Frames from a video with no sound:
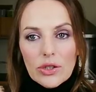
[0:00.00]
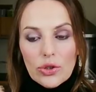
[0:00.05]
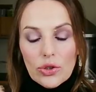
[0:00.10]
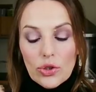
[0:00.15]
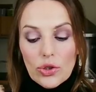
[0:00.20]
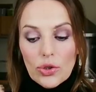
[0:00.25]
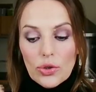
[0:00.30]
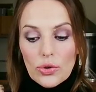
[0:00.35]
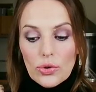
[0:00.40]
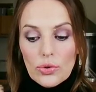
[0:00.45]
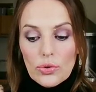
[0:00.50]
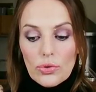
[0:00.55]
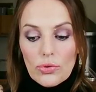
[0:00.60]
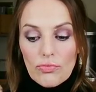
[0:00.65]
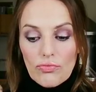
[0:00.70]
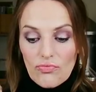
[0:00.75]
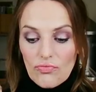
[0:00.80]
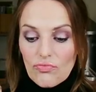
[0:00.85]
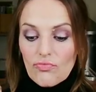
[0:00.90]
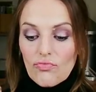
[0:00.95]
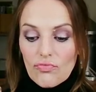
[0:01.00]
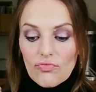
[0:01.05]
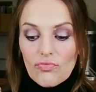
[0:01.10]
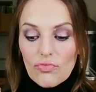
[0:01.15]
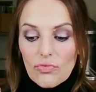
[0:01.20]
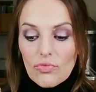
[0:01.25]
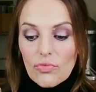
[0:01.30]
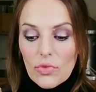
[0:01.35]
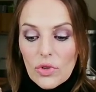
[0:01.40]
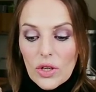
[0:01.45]
to
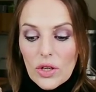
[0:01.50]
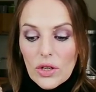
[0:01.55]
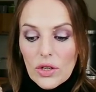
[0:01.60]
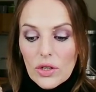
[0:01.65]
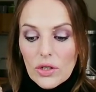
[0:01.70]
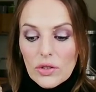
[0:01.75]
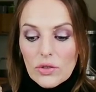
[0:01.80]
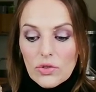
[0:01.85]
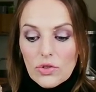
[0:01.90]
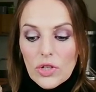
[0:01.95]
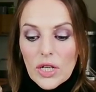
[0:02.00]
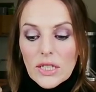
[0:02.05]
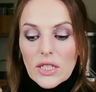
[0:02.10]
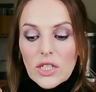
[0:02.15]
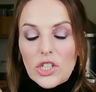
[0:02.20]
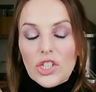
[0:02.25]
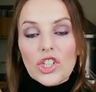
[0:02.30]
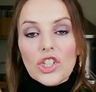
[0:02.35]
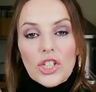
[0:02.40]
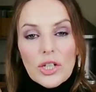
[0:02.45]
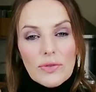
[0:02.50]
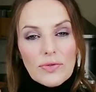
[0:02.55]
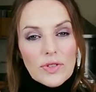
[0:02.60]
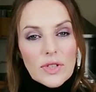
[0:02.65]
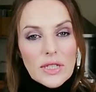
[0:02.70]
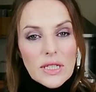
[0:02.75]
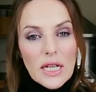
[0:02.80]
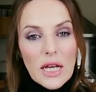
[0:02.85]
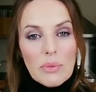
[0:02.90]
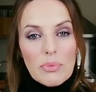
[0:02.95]
try to shift
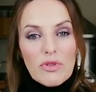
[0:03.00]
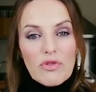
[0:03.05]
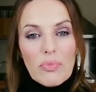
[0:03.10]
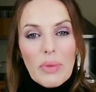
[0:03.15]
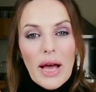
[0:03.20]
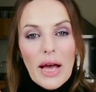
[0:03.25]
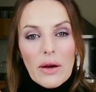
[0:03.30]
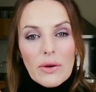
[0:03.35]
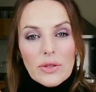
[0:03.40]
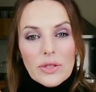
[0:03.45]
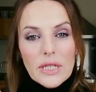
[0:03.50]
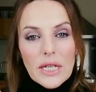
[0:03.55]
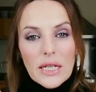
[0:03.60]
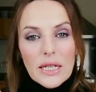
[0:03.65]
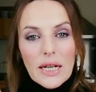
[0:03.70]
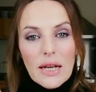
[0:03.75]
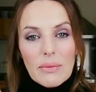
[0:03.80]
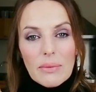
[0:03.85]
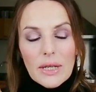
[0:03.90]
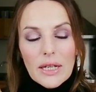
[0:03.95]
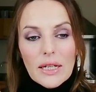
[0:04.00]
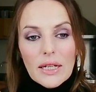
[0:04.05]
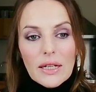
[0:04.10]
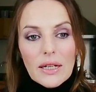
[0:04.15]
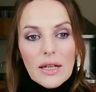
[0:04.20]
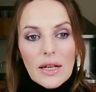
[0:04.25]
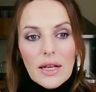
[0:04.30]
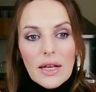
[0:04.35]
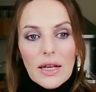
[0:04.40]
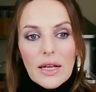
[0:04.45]
a type of power dynamic,
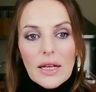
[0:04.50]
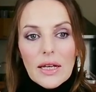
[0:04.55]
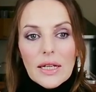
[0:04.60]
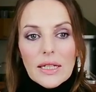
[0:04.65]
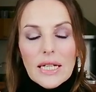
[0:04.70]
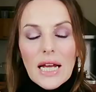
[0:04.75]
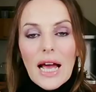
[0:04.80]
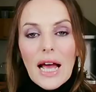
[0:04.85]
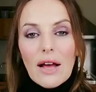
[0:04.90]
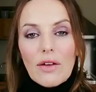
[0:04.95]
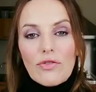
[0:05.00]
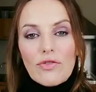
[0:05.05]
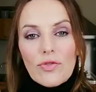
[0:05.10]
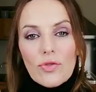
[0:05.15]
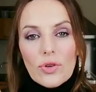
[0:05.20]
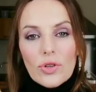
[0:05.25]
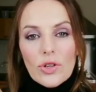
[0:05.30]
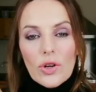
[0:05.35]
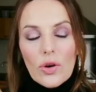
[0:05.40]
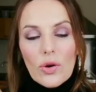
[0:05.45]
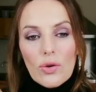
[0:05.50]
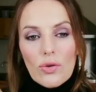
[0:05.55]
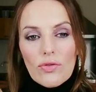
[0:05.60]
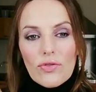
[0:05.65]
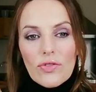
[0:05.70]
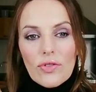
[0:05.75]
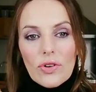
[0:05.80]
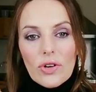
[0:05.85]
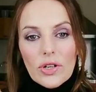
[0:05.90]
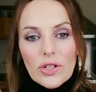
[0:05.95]
to have one
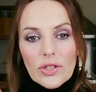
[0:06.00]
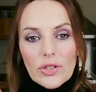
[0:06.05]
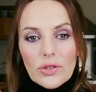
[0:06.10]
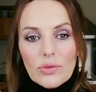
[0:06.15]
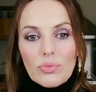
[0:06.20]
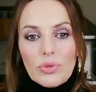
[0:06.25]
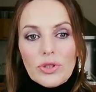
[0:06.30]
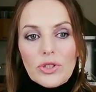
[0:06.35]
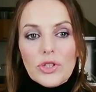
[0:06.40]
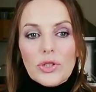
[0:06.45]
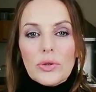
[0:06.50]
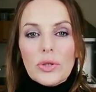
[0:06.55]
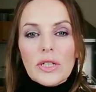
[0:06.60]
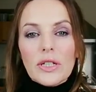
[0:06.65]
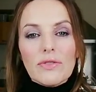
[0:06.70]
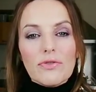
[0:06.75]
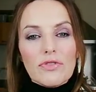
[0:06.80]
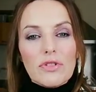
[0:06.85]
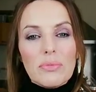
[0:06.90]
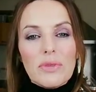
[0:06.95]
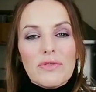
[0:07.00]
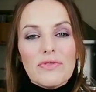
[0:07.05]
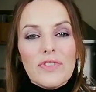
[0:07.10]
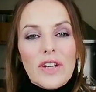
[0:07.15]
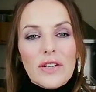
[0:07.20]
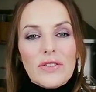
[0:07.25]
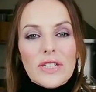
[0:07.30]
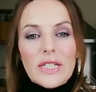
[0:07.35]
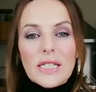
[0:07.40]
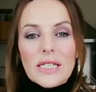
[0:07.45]
over on you, but doing it from a
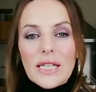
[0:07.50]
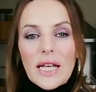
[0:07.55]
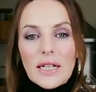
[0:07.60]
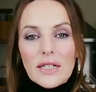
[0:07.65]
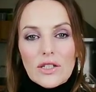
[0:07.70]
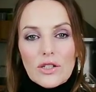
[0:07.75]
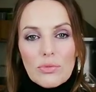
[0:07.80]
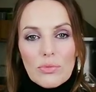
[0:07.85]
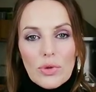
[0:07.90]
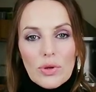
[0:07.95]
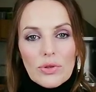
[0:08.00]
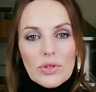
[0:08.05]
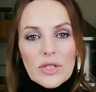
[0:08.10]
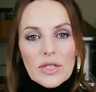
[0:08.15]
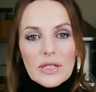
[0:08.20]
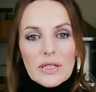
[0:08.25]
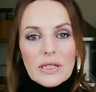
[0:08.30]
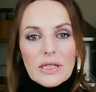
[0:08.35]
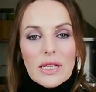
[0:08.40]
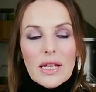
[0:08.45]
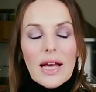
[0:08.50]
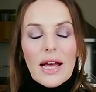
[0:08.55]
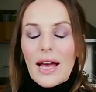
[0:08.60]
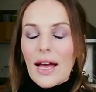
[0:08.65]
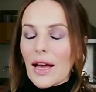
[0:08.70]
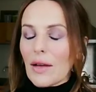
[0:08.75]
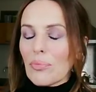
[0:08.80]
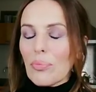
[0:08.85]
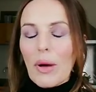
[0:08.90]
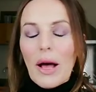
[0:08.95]
very sanctimonious
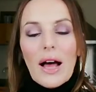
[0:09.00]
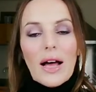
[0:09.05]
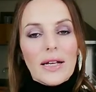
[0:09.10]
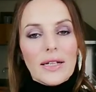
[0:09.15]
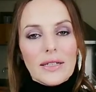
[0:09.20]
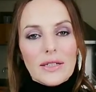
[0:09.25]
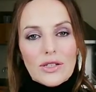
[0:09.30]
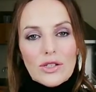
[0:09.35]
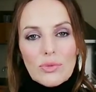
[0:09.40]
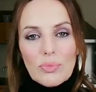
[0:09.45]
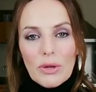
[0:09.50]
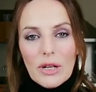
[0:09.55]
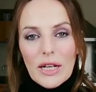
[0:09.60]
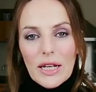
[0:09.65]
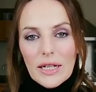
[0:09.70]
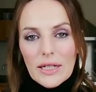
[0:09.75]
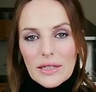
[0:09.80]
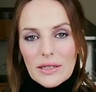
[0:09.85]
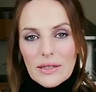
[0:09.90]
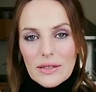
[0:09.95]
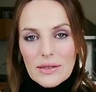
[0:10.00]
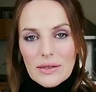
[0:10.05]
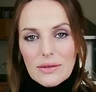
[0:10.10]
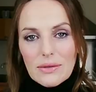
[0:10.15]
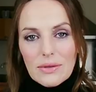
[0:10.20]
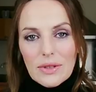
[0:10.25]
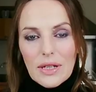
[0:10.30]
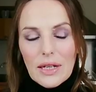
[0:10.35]
and pious place.